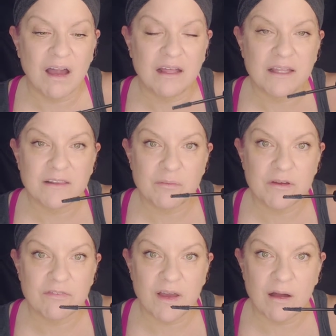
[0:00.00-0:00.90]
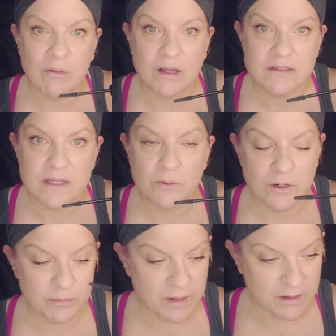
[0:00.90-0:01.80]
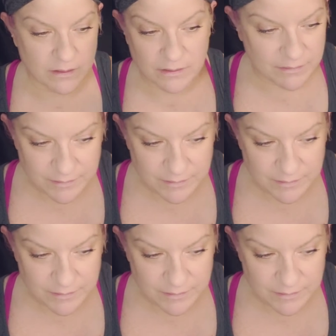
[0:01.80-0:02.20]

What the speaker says: I like the big fat ones, they work better.